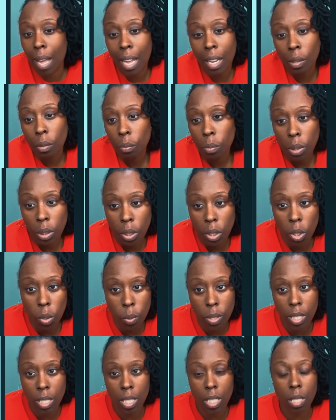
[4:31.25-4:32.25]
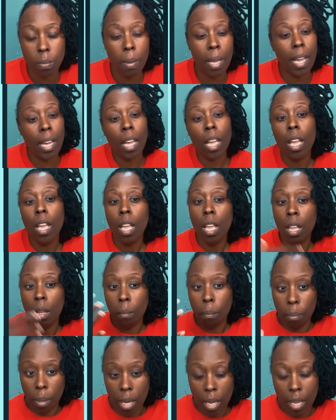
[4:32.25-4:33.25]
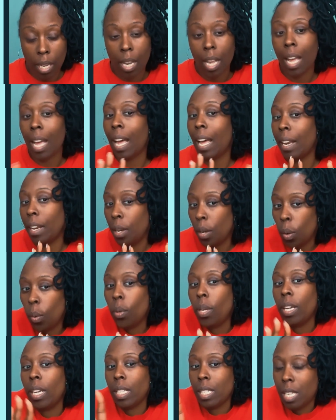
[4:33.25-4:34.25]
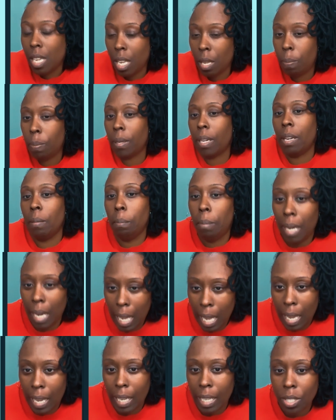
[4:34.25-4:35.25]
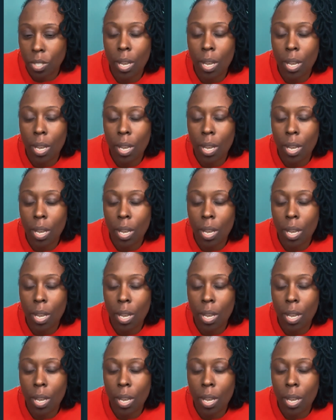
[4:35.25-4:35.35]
I don't really know what to expect, but I know that it's HIPAA compliant.